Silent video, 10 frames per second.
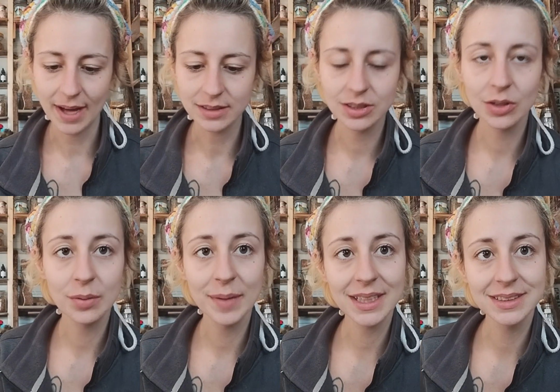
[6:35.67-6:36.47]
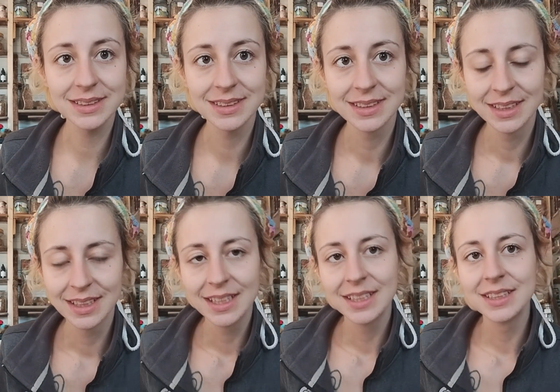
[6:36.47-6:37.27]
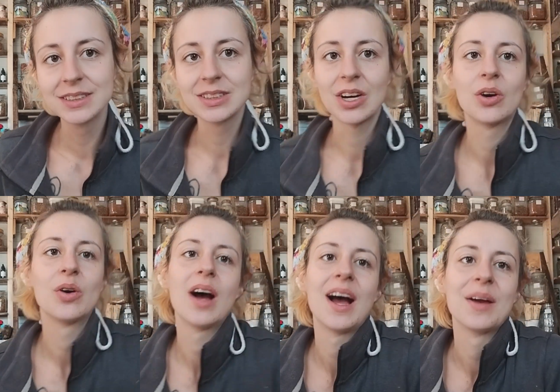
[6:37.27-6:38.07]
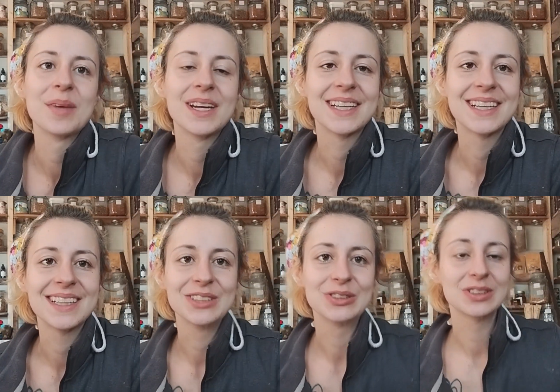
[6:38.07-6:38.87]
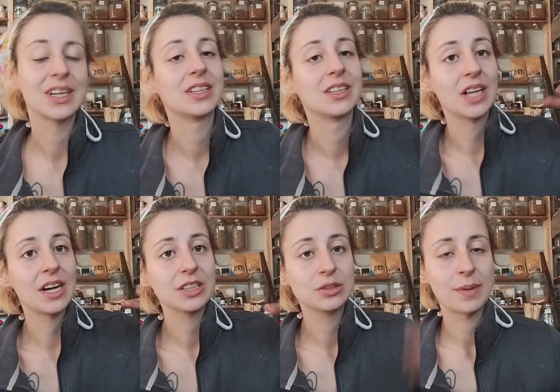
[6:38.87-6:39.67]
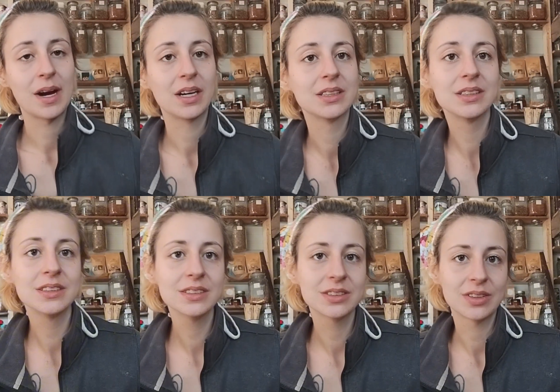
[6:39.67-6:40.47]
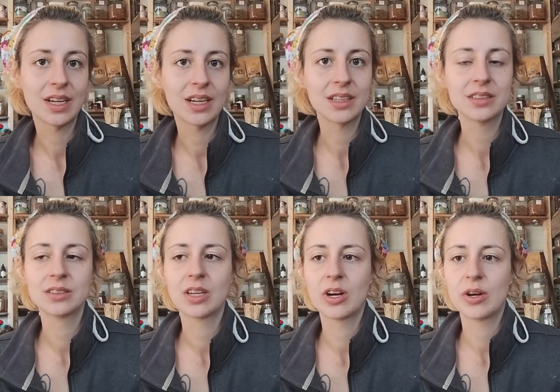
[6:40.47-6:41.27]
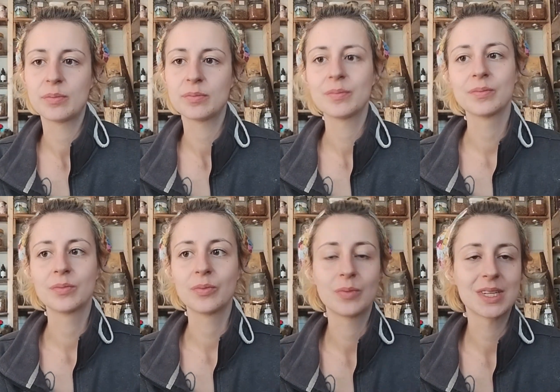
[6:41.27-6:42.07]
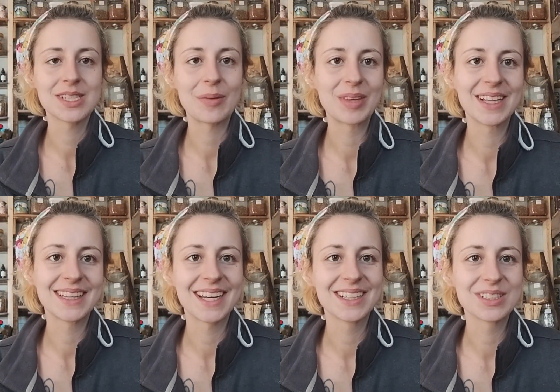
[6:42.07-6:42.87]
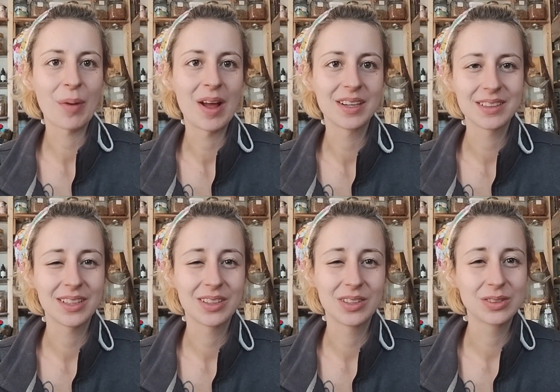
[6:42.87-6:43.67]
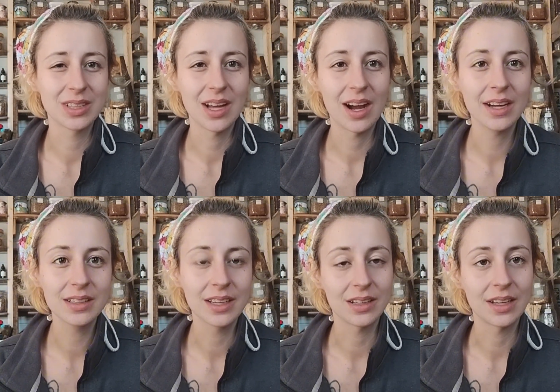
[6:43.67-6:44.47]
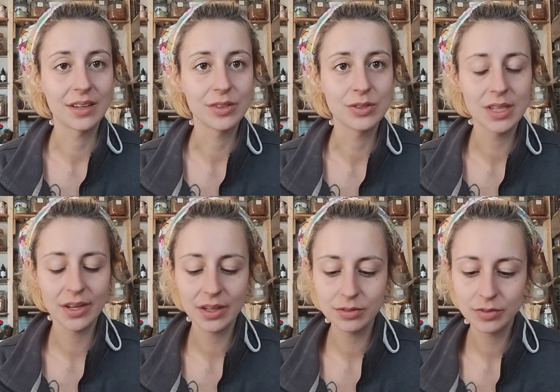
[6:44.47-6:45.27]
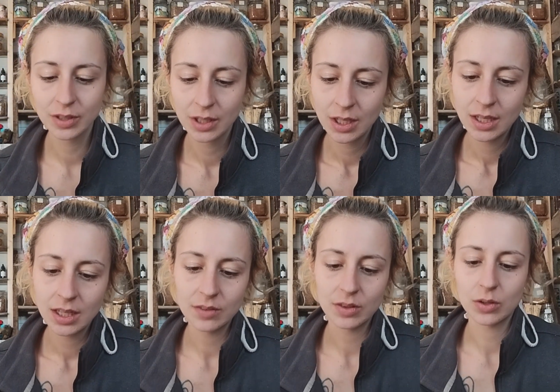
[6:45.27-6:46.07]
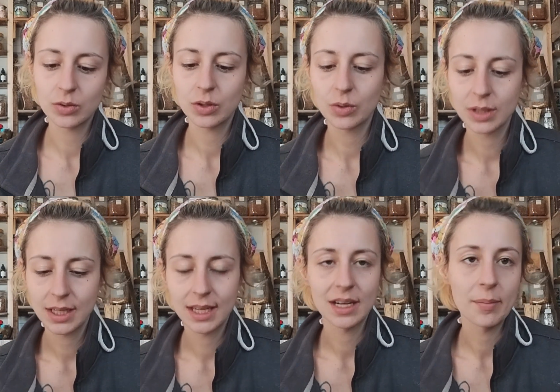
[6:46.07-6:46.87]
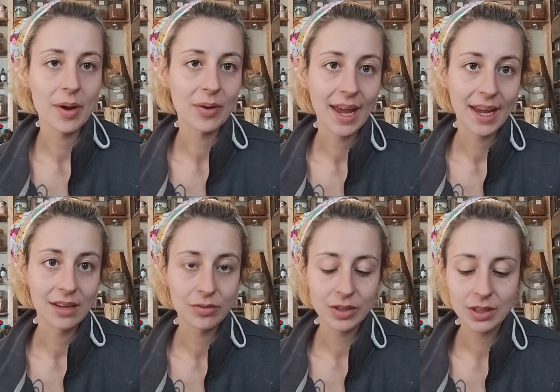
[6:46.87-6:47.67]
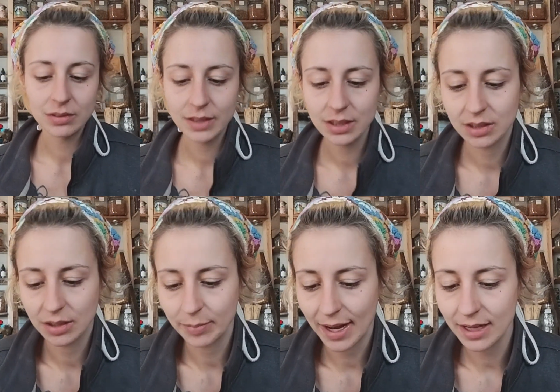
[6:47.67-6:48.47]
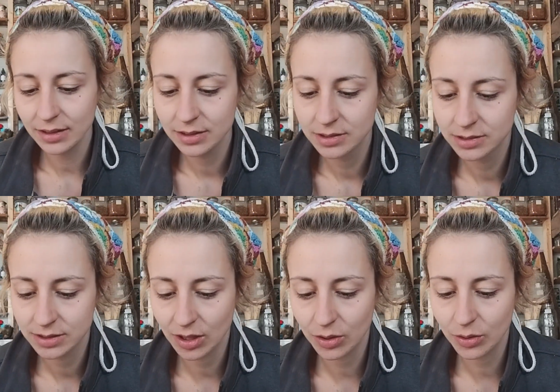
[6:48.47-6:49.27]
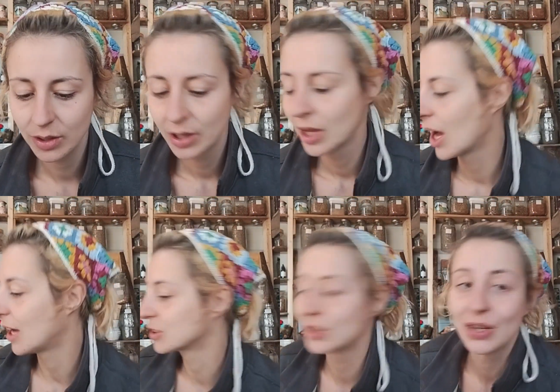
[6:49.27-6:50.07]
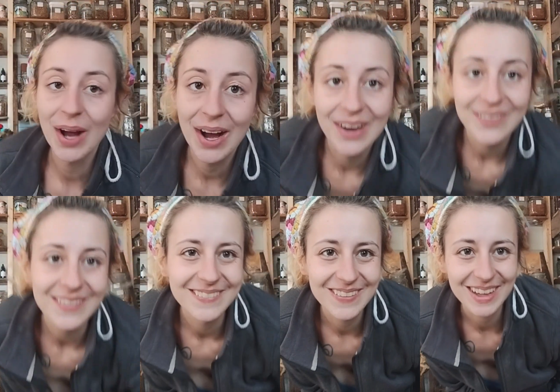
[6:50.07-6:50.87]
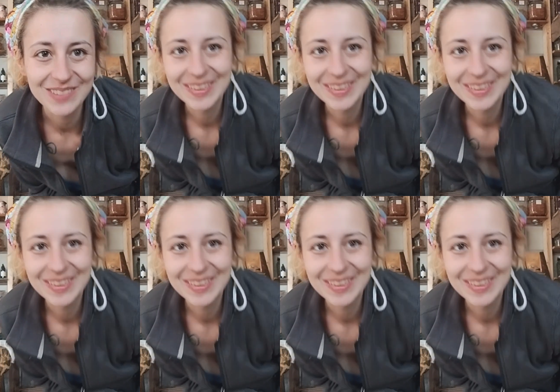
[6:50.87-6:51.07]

soak mix in our baths. So I'm gonna use a large bottle so that it's something that it's a product that you can use a lot and get a lot of use out of, even though you only need about a handful of it in your bath. So I'll show you how we're gonna make